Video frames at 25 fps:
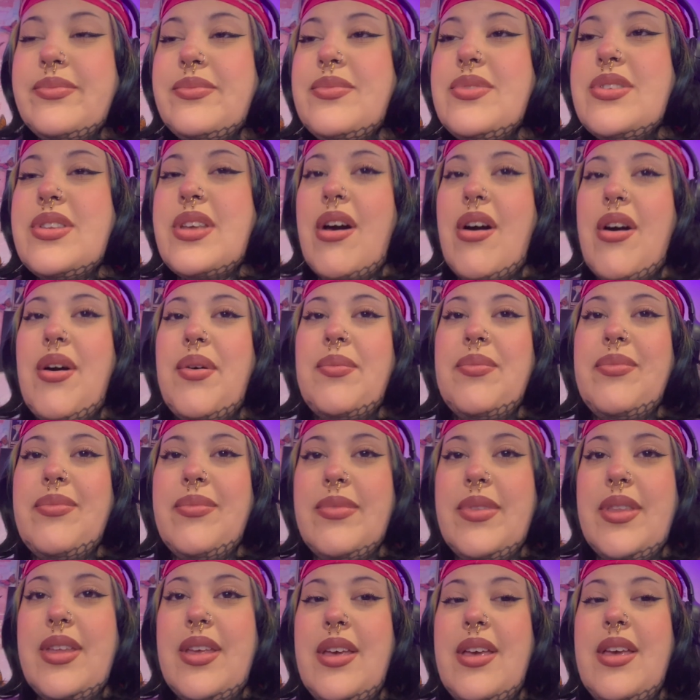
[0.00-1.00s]
So,
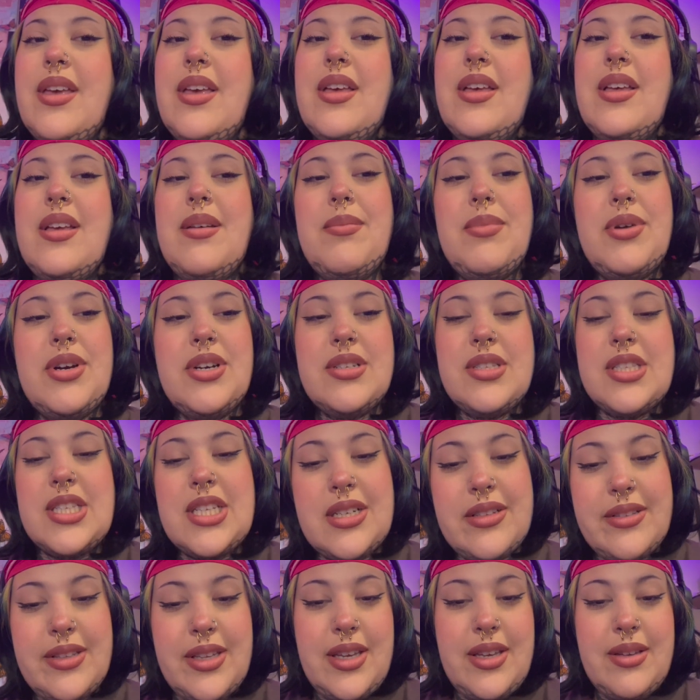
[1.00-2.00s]

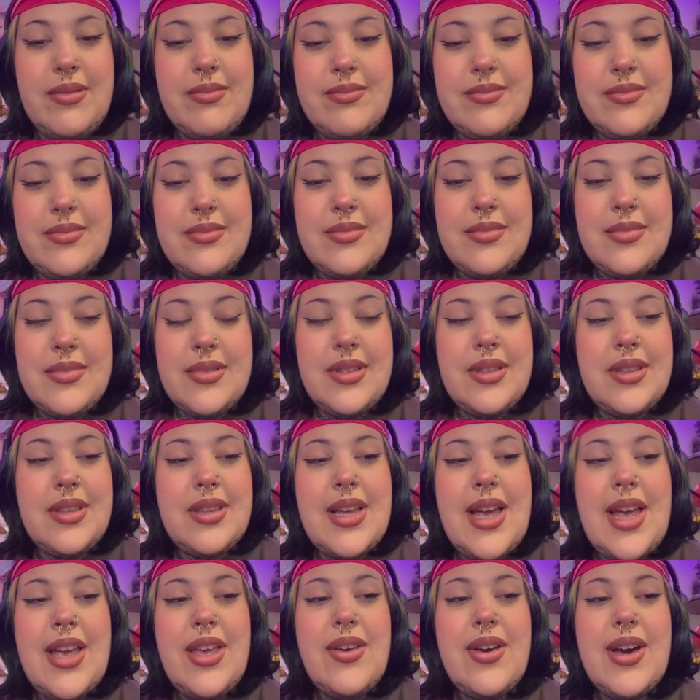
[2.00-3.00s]
personally,
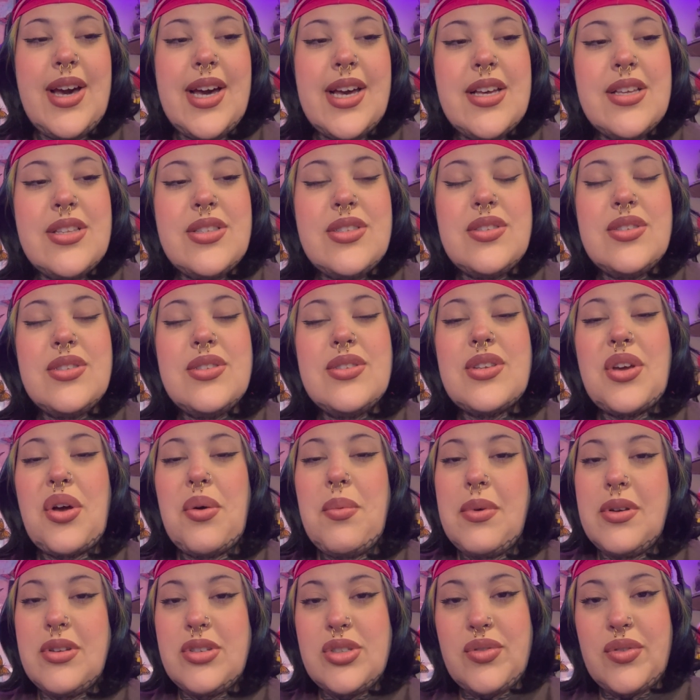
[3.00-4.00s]
thank you guys so
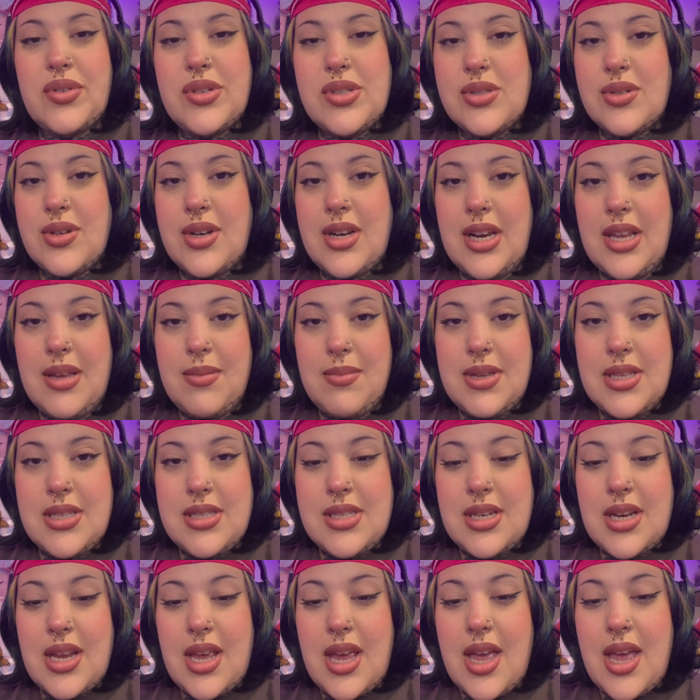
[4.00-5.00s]
much for joining me
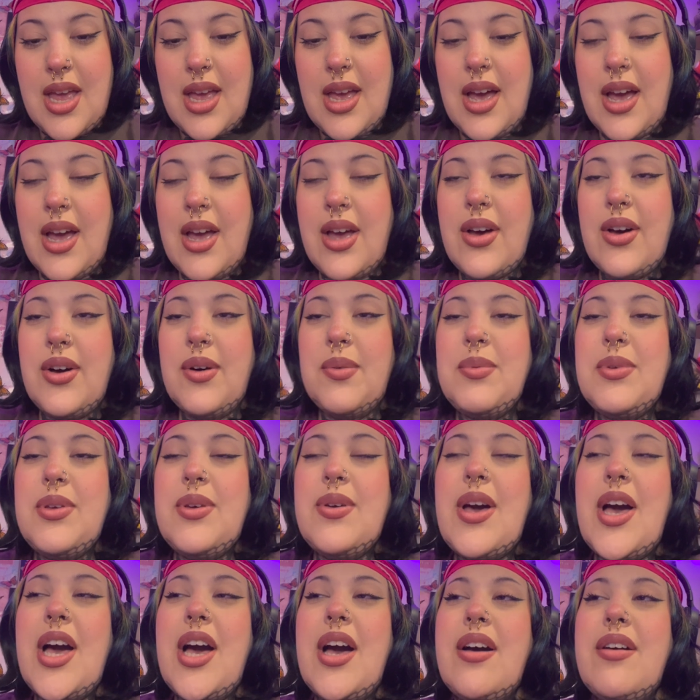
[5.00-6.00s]
today. I hope
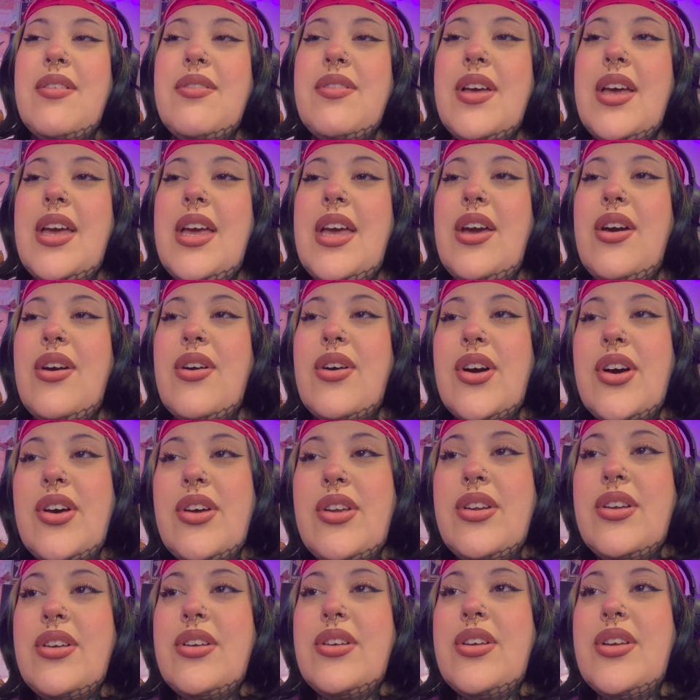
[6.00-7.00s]
you have a
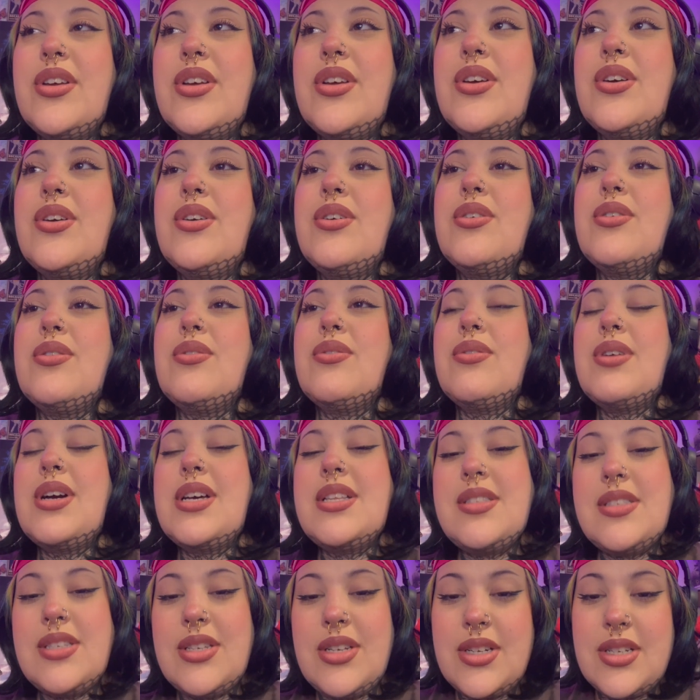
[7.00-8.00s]
good
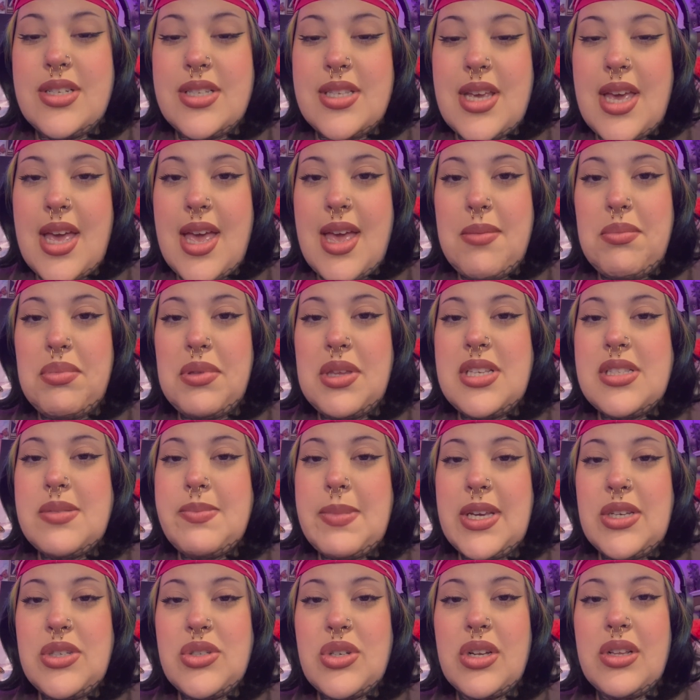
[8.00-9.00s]
rest of your day. Please
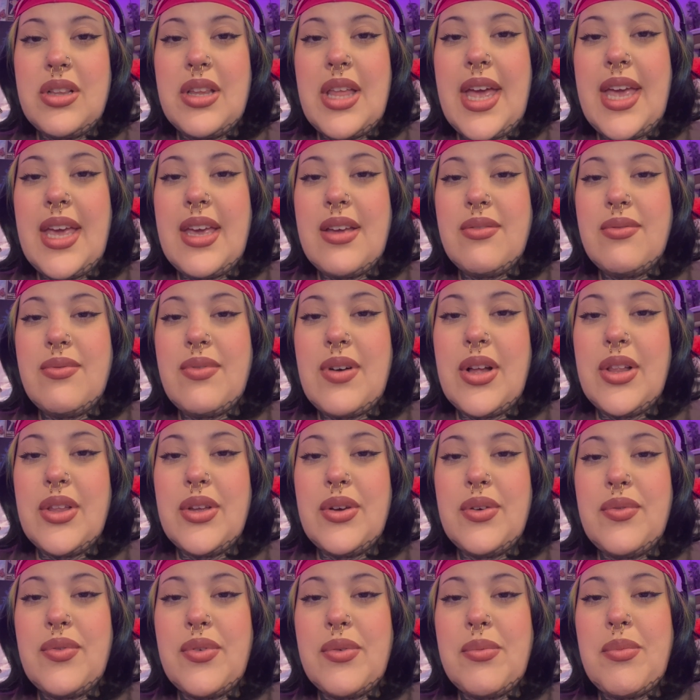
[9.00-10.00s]
make sure to like and
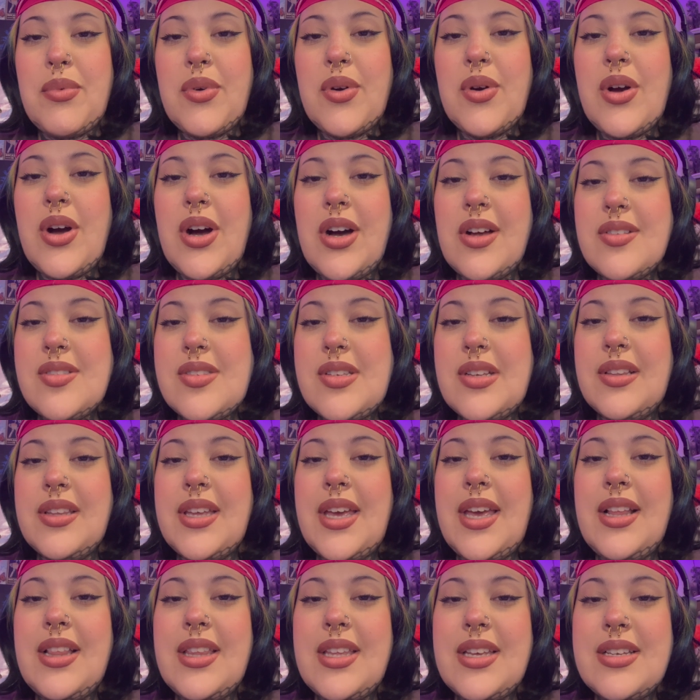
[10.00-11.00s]
follow for more content
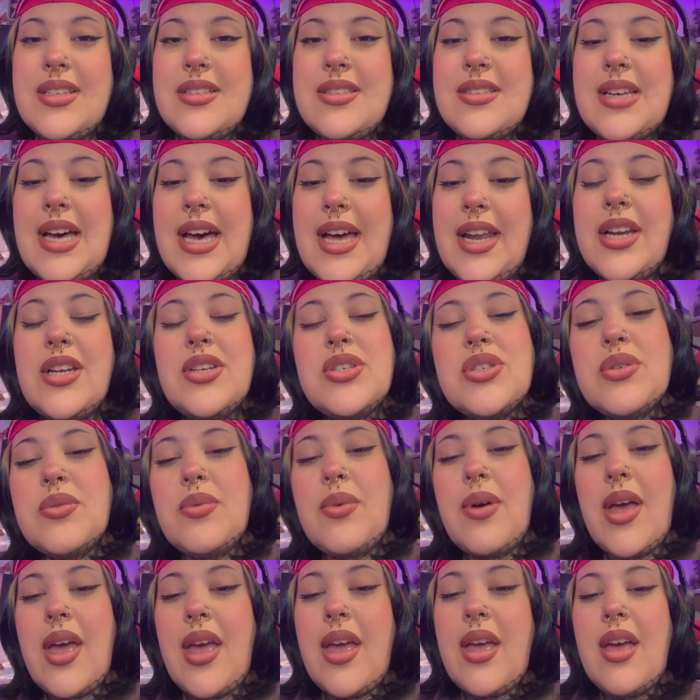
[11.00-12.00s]
like this headed your
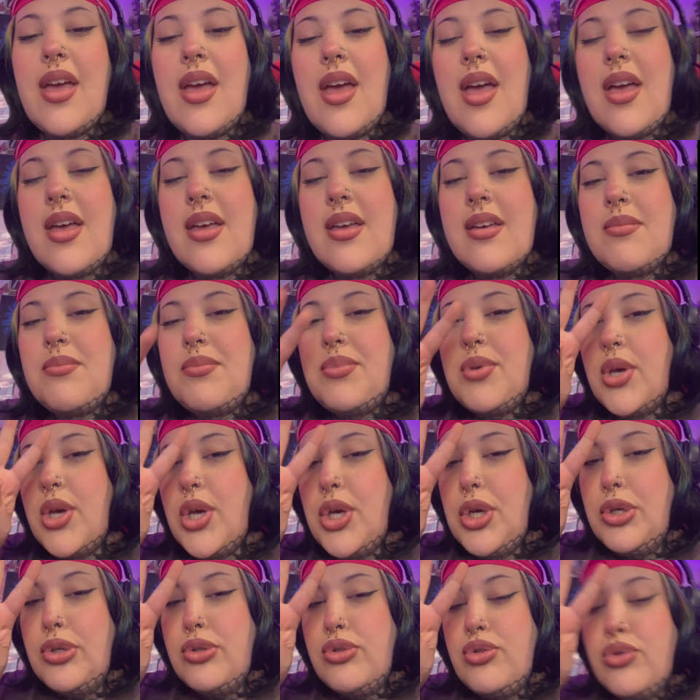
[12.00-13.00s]
way.
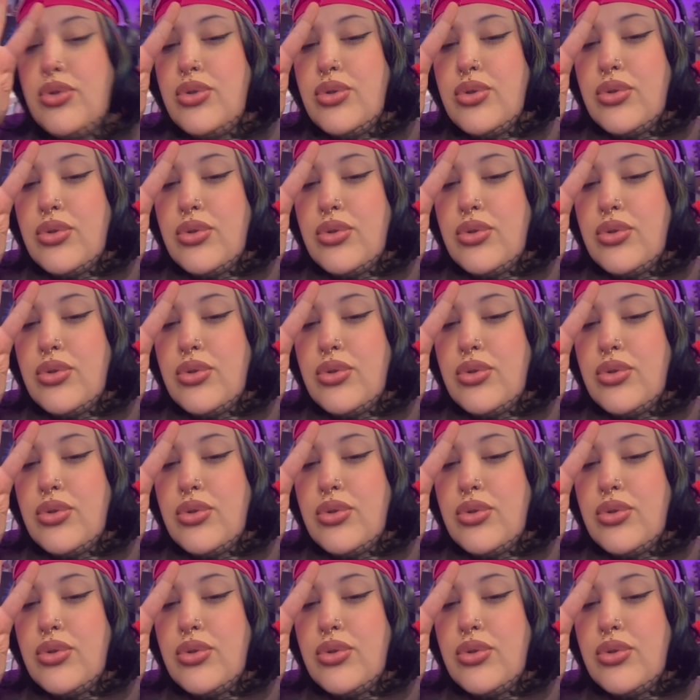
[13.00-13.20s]
Peace.